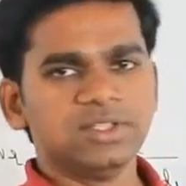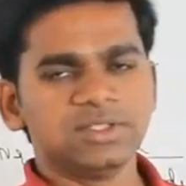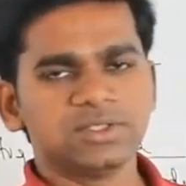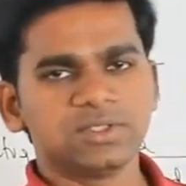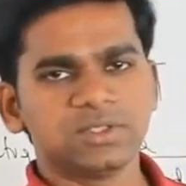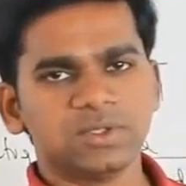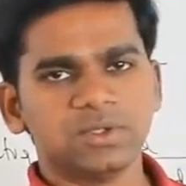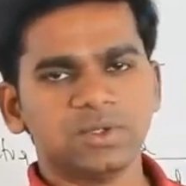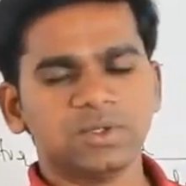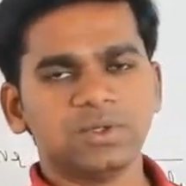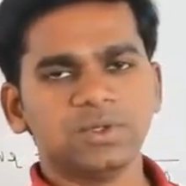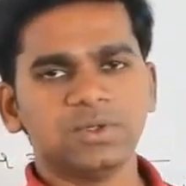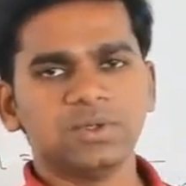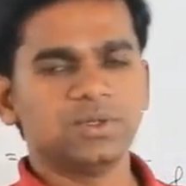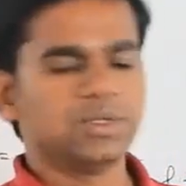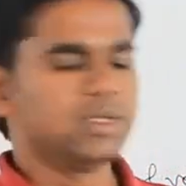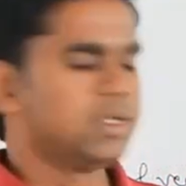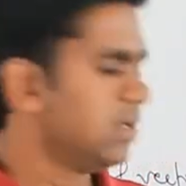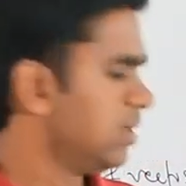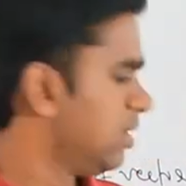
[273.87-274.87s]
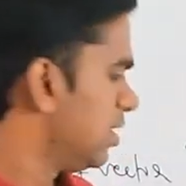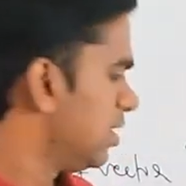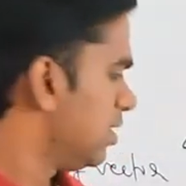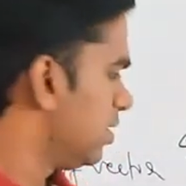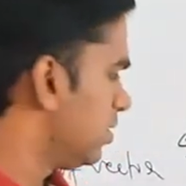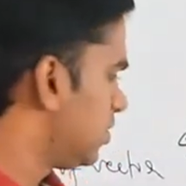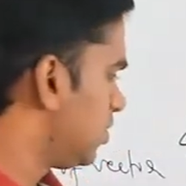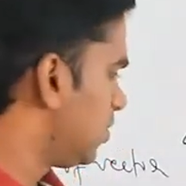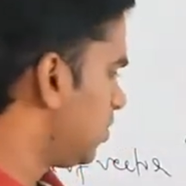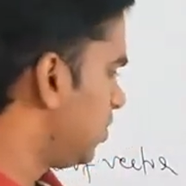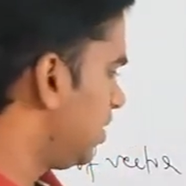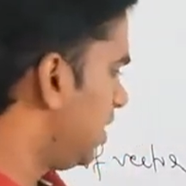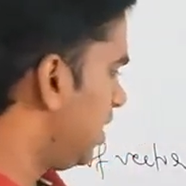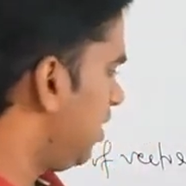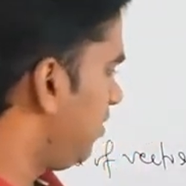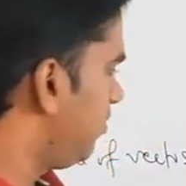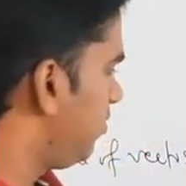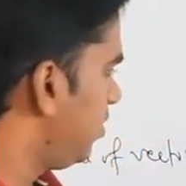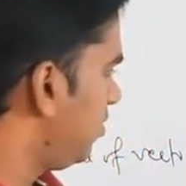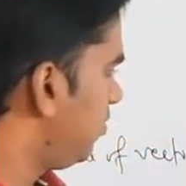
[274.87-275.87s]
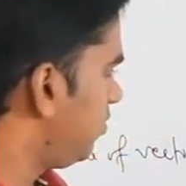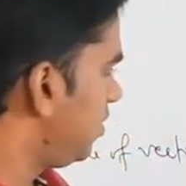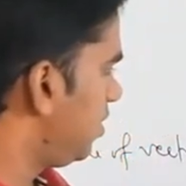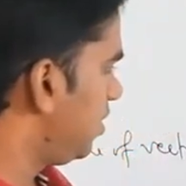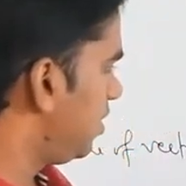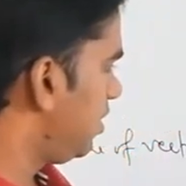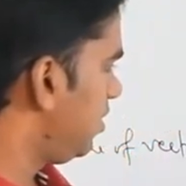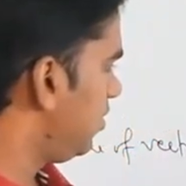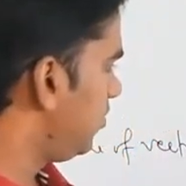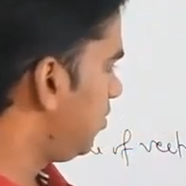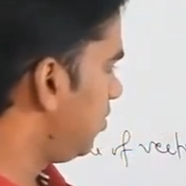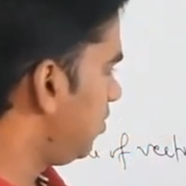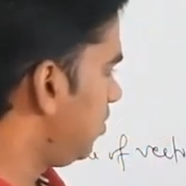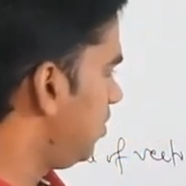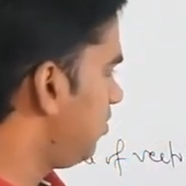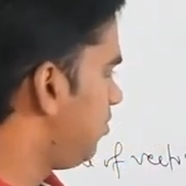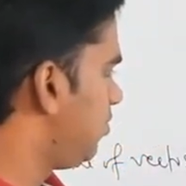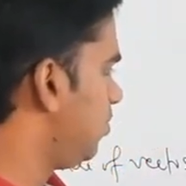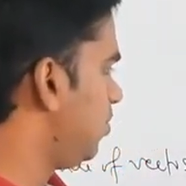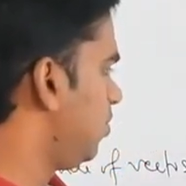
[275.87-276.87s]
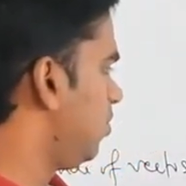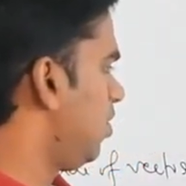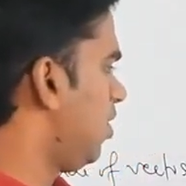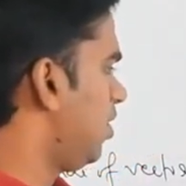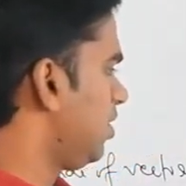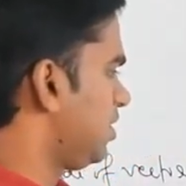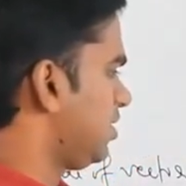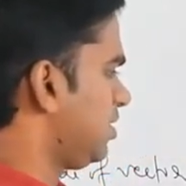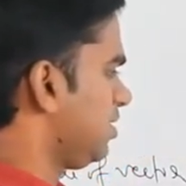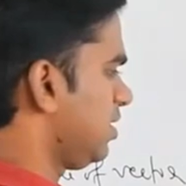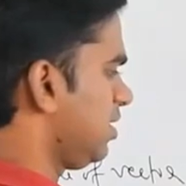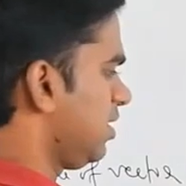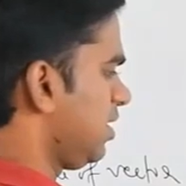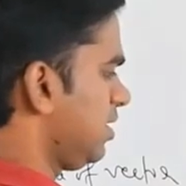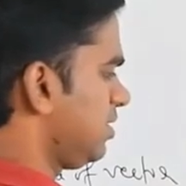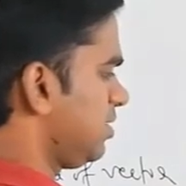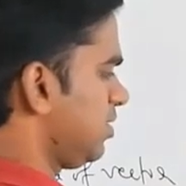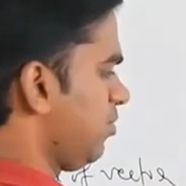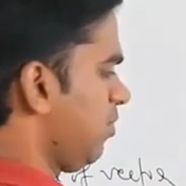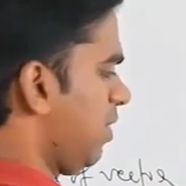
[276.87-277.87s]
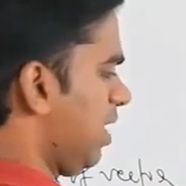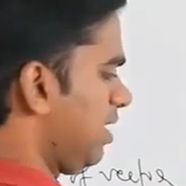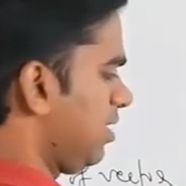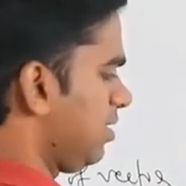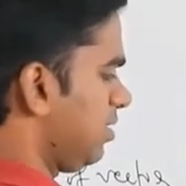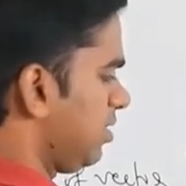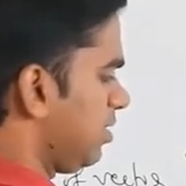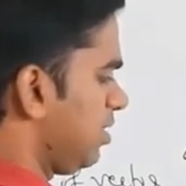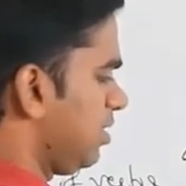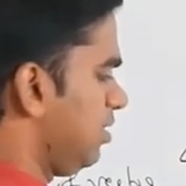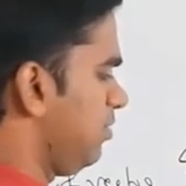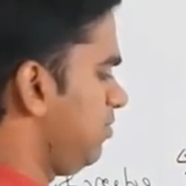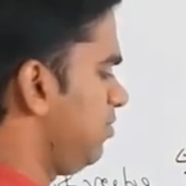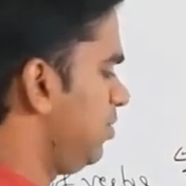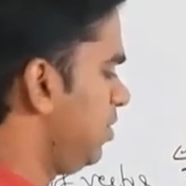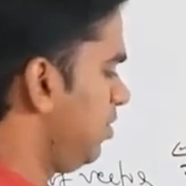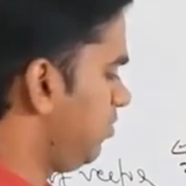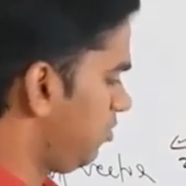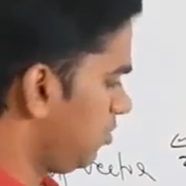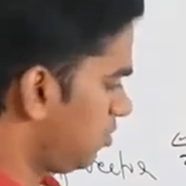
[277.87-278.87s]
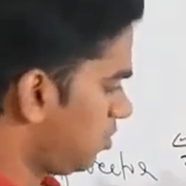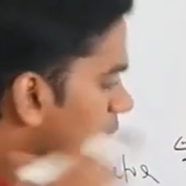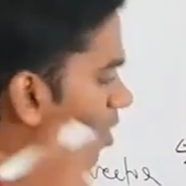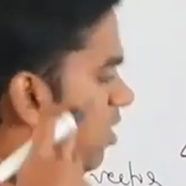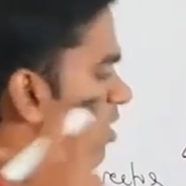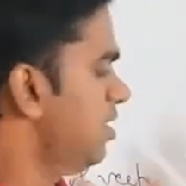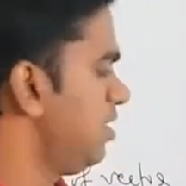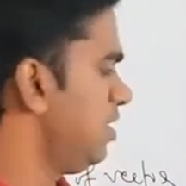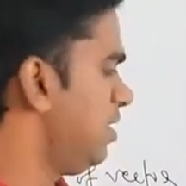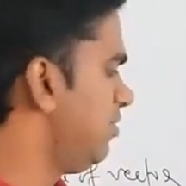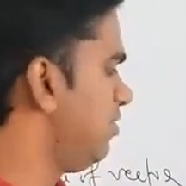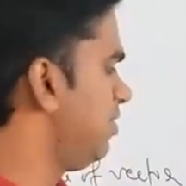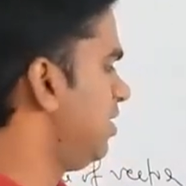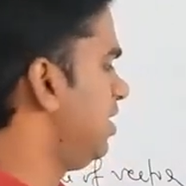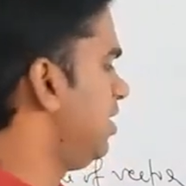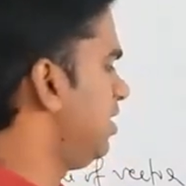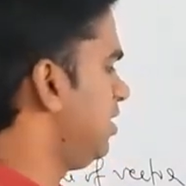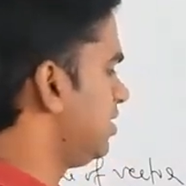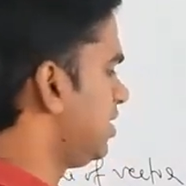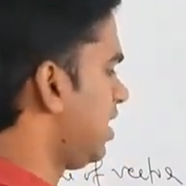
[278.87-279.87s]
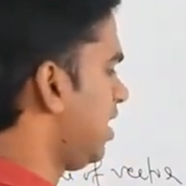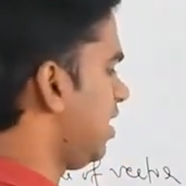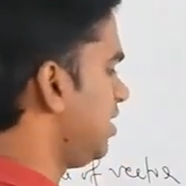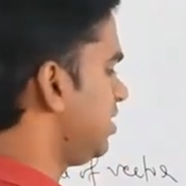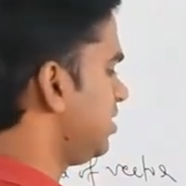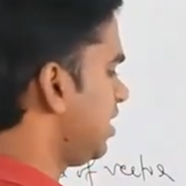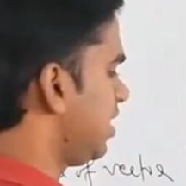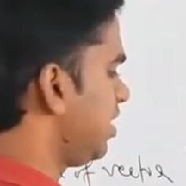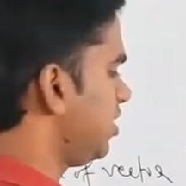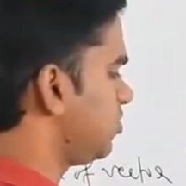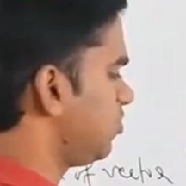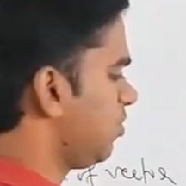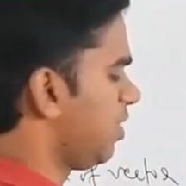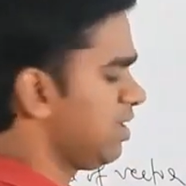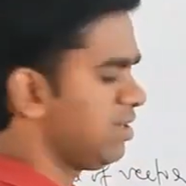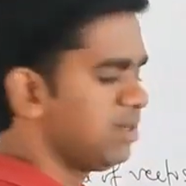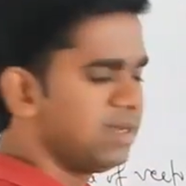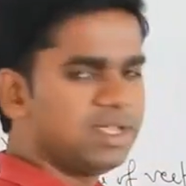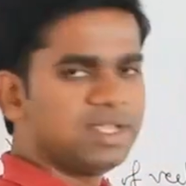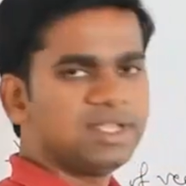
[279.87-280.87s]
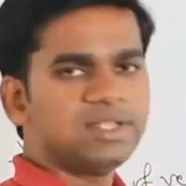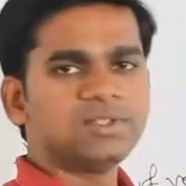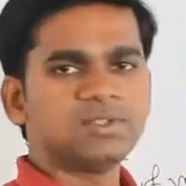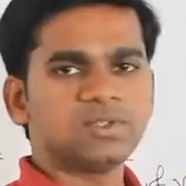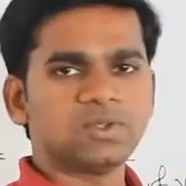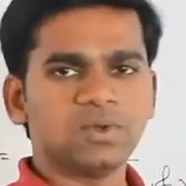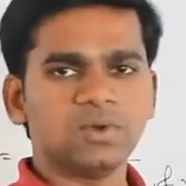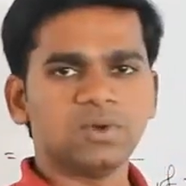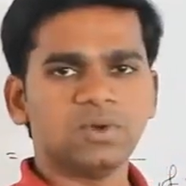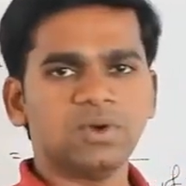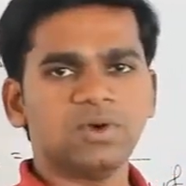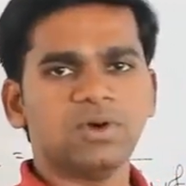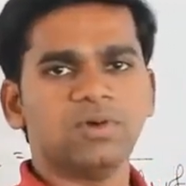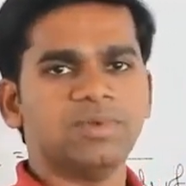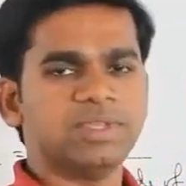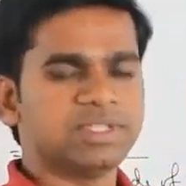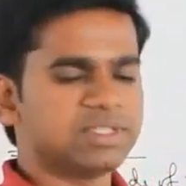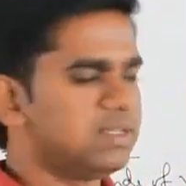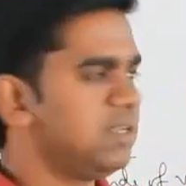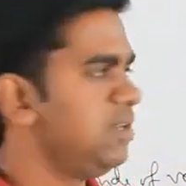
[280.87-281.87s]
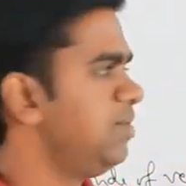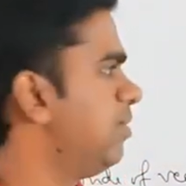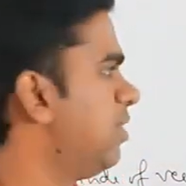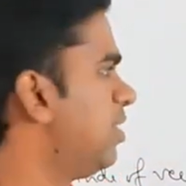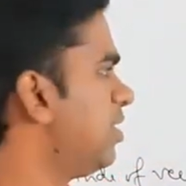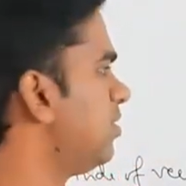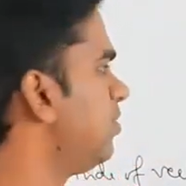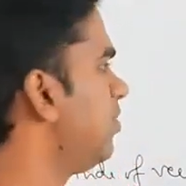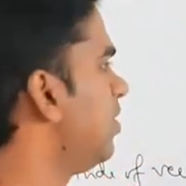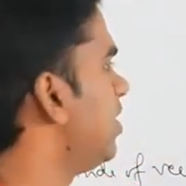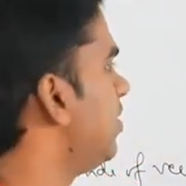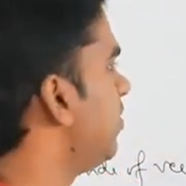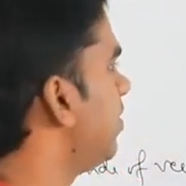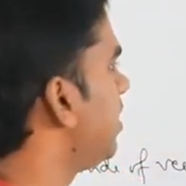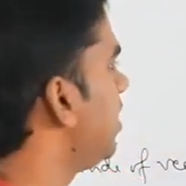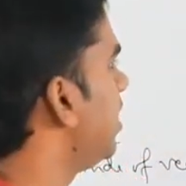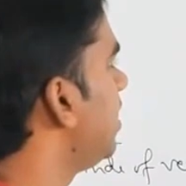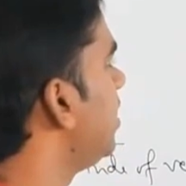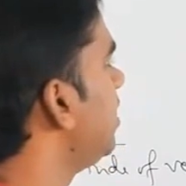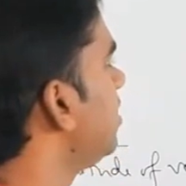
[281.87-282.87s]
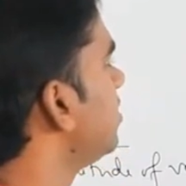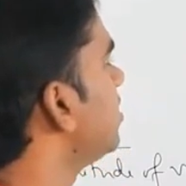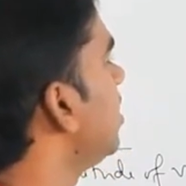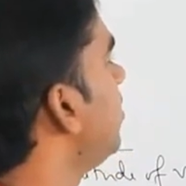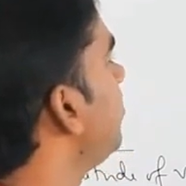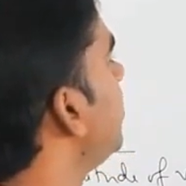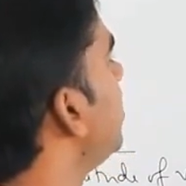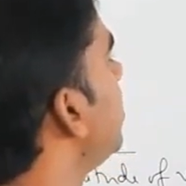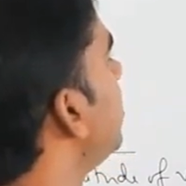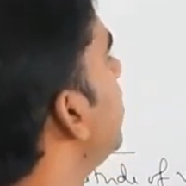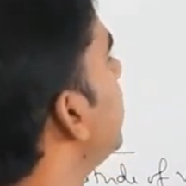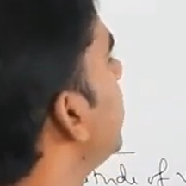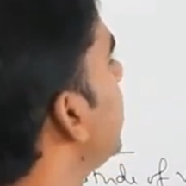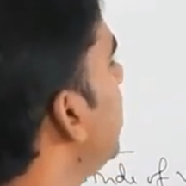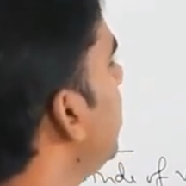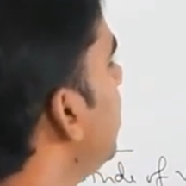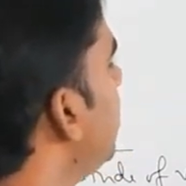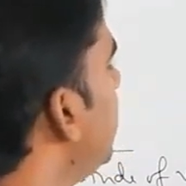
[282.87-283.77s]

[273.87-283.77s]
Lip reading: So if you got so 1, if you thought if it is answer is 1, so obviously you are getting something. Okay.